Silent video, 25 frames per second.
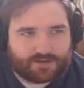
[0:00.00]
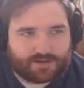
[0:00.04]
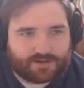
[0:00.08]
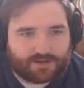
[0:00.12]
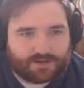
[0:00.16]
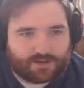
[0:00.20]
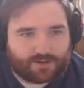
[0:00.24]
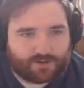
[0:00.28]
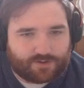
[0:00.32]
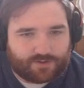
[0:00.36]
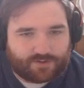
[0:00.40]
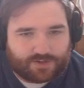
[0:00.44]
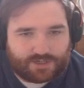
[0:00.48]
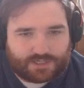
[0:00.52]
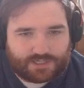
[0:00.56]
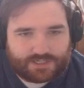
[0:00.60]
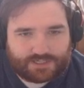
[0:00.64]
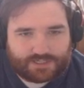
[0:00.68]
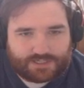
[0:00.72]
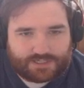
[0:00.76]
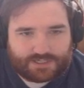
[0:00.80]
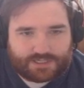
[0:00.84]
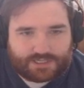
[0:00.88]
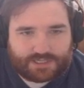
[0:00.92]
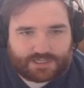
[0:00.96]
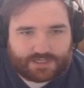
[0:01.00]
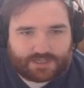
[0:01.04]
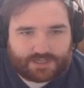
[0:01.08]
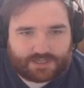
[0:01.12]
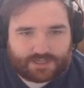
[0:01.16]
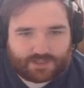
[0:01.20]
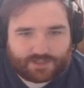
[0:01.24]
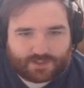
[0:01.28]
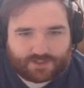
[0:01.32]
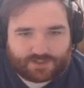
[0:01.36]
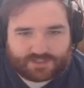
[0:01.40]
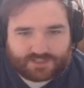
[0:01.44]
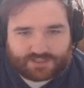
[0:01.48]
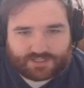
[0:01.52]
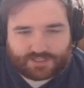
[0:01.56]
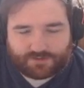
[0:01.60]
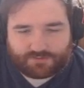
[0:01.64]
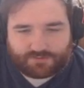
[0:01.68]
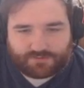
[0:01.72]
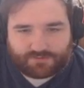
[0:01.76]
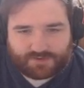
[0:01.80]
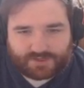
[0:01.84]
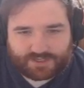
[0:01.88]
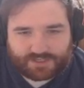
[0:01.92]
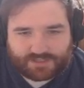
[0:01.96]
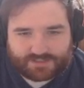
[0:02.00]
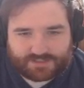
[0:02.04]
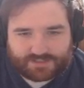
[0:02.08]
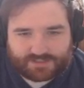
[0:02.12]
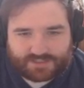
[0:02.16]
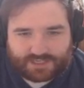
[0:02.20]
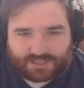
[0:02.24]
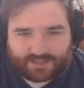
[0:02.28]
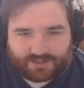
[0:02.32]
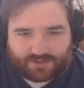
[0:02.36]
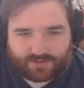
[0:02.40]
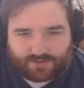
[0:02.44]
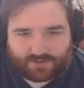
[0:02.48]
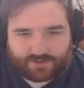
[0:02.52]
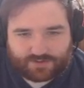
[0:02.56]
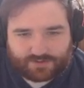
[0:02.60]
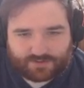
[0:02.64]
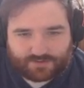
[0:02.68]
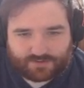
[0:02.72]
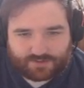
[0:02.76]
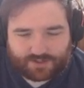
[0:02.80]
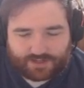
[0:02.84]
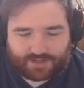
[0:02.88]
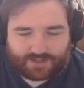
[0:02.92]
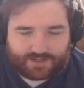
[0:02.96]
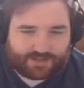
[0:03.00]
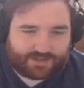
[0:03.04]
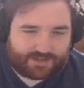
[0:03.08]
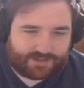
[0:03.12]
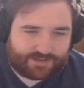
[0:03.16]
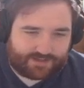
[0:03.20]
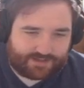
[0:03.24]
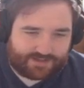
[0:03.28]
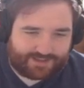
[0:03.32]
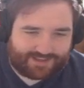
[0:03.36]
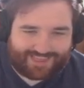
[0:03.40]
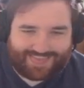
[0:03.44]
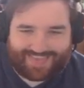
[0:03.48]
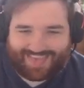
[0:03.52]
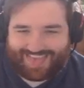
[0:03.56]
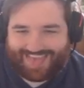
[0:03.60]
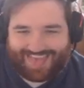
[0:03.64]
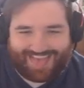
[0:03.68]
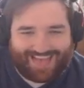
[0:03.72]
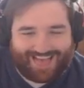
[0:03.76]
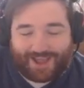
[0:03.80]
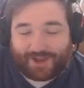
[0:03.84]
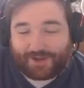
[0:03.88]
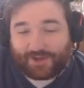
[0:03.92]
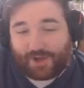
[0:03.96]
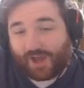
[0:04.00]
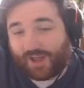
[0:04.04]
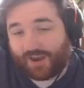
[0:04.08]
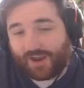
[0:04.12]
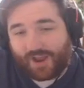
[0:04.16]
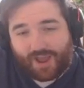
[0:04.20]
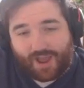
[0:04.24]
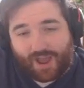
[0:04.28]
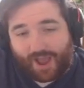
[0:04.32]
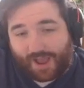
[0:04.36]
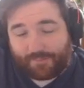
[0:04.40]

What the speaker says: Steelfur, Steel. I can't.